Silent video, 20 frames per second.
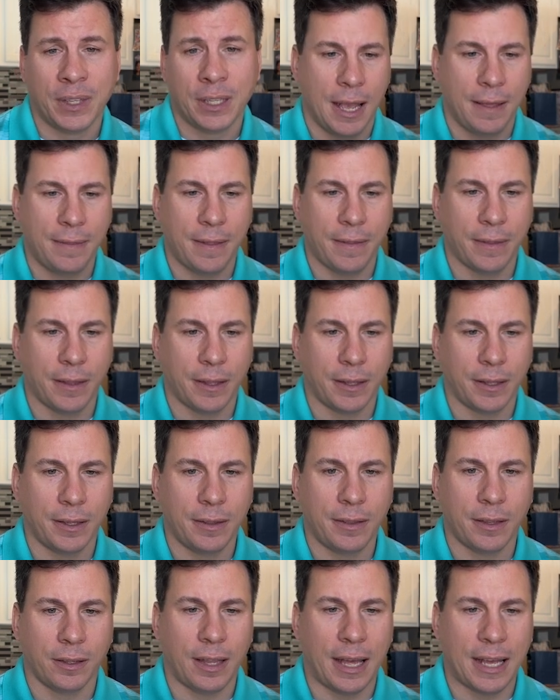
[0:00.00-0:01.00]
And then
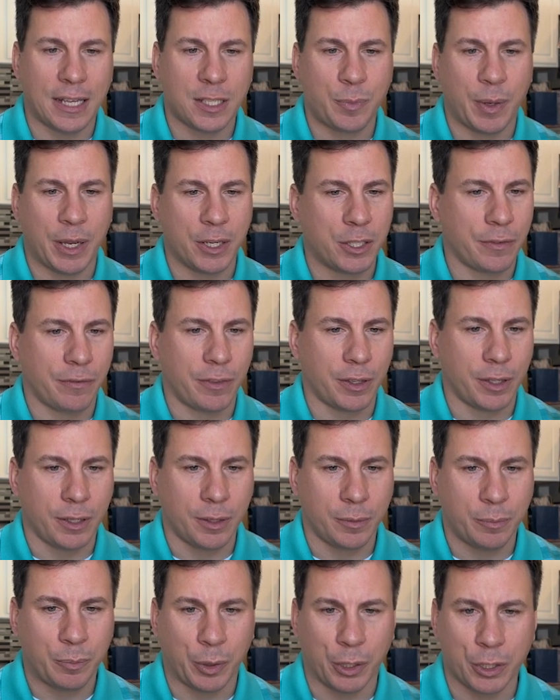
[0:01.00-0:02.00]
the last page of
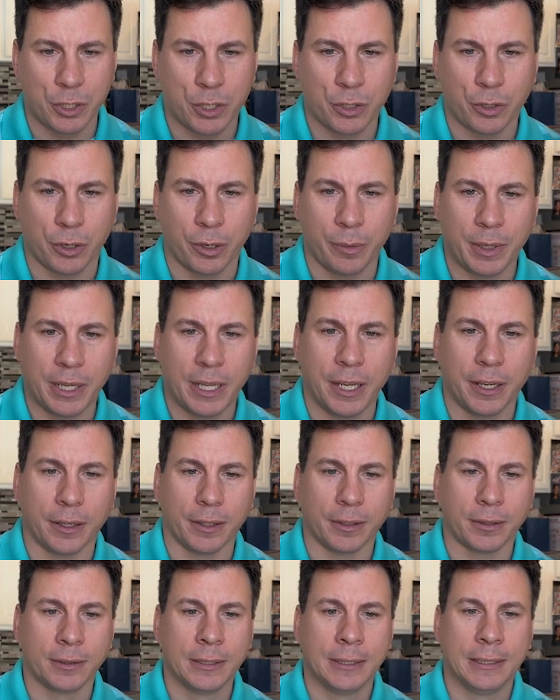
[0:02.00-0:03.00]
the purchase agreement
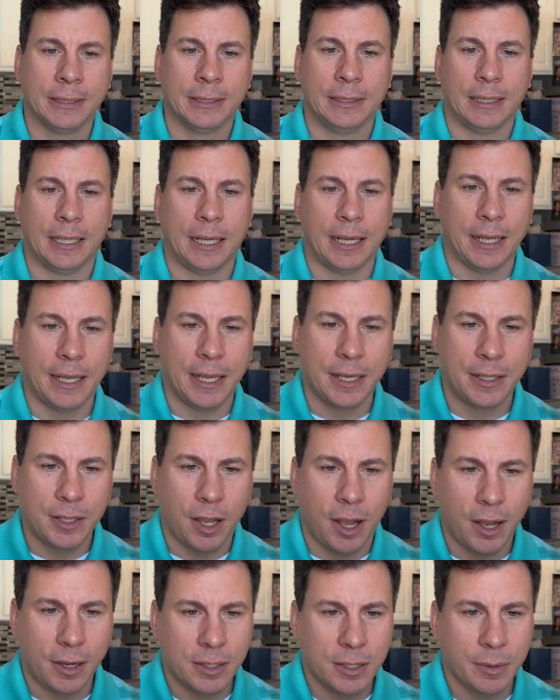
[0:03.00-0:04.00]
here, it
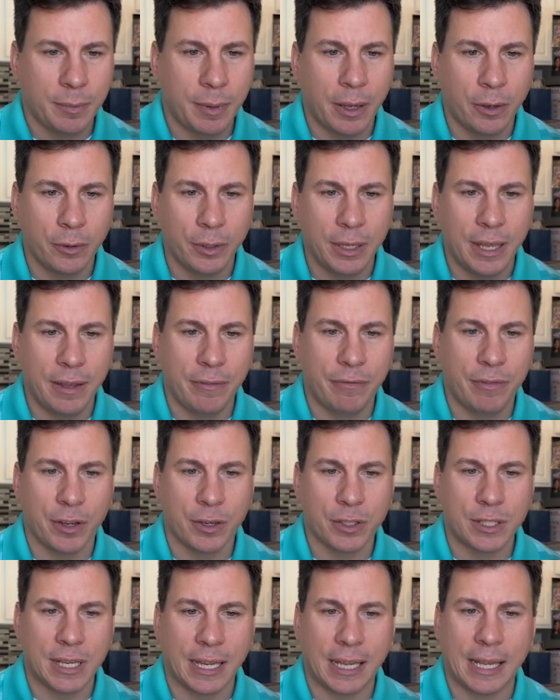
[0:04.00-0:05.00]
talks about if
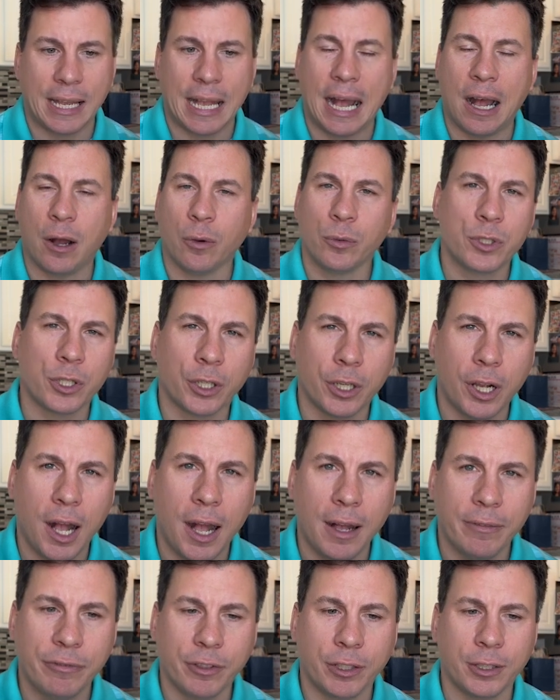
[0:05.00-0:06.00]
there's a counter
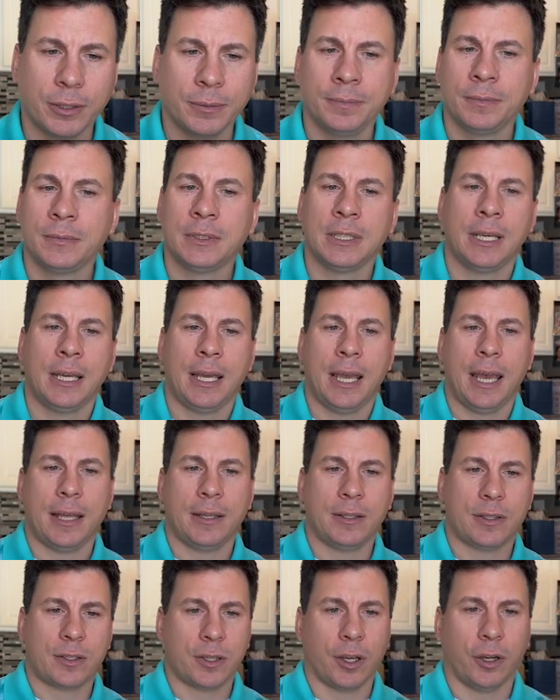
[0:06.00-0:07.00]
offer.
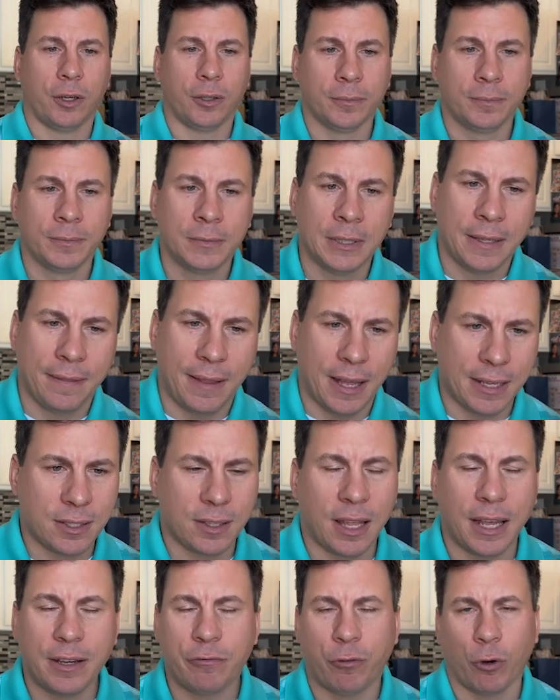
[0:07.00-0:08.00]
And so that's
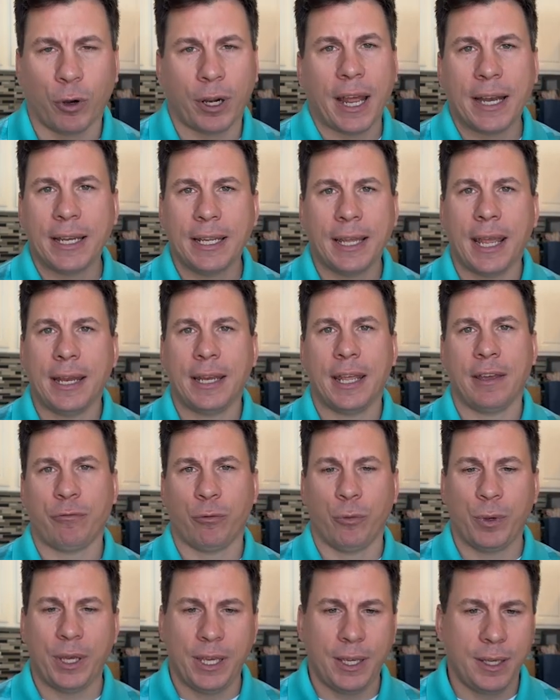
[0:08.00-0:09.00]
line 498.
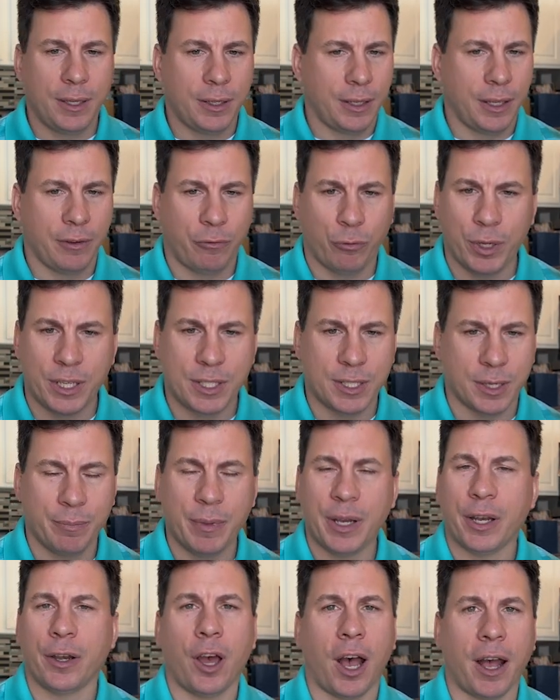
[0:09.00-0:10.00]
If we
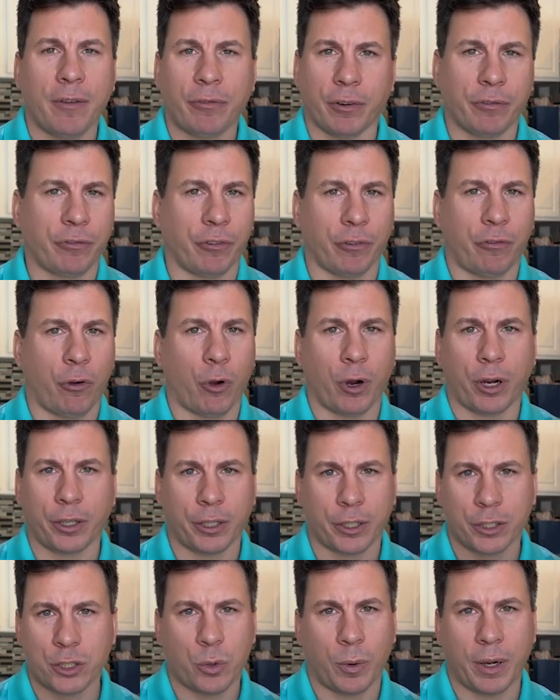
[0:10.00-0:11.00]
submit an offer for
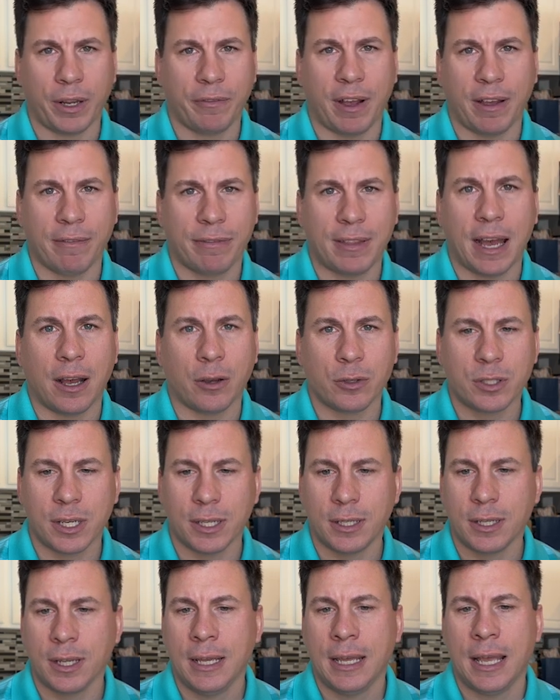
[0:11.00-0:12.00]

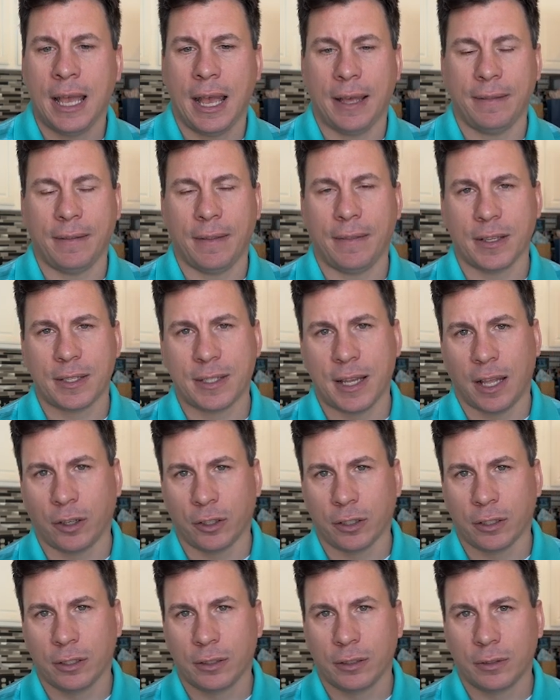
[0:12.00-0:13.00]
425,000 and then the
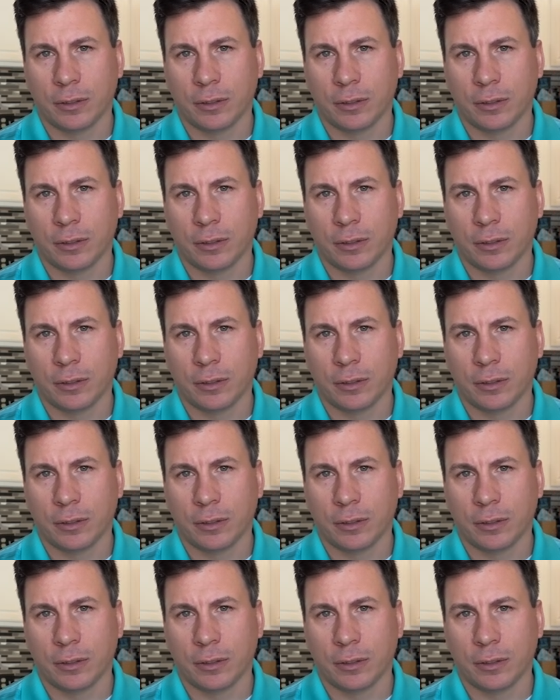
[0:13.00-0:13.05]
seller